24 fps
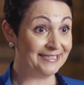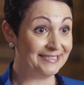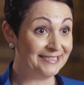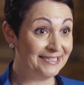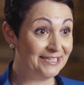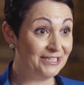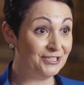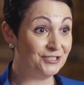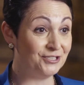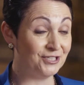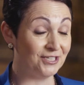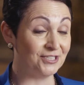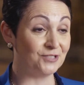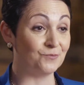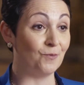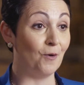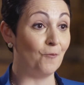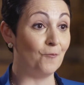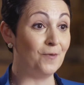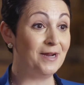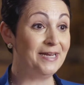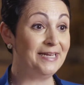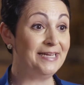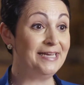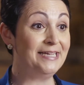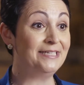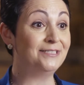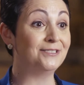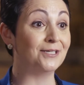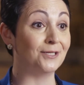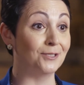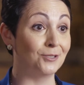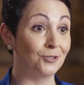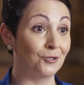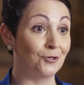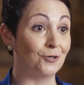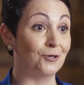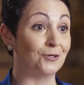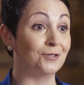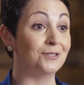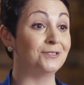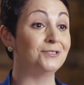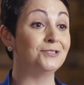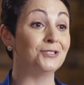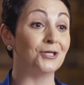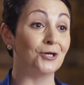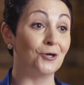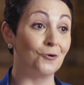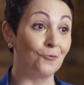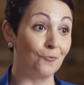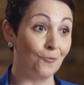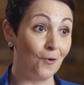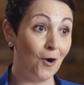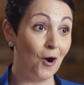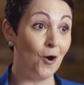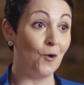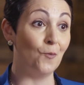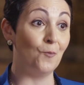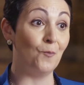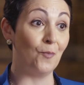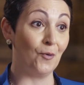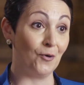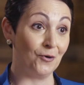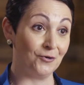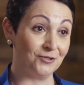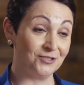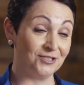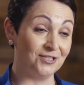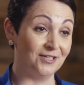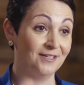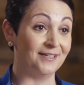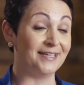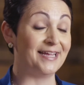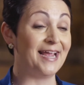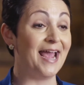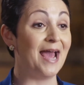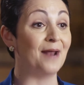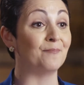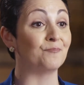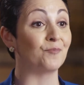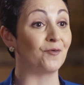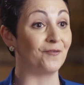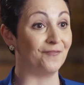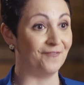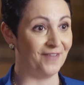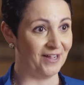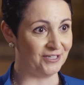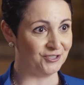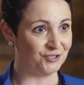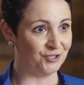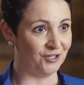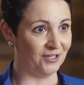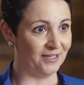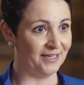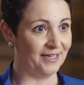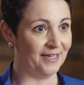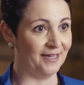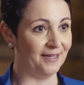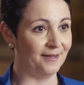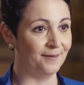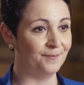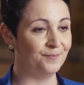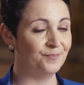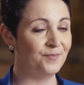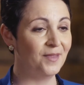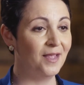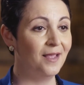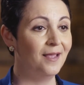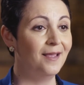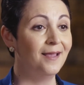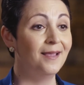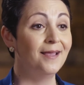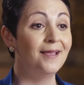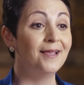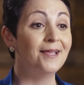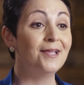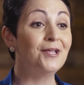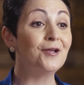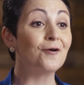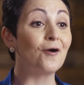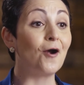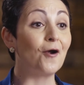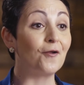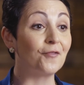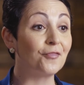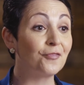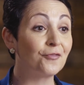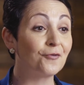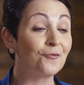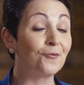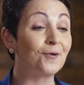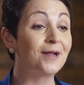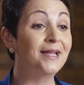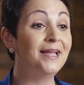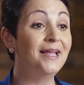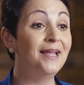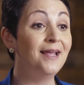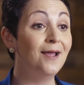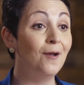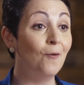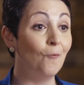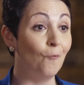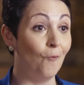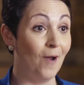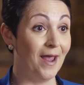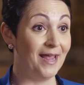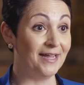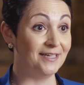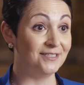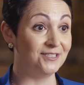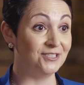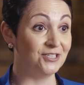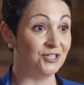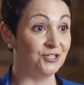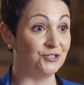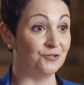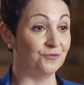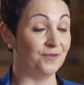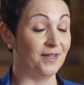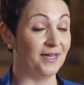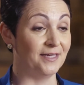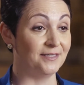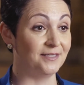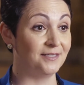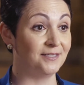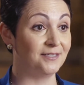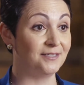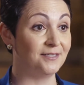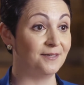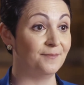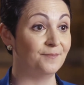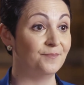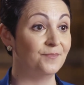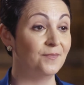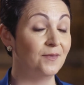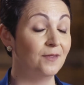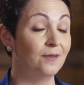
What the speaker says: to teach us what we need to learn to grow personally and professionally. Here are 3 ways to do this.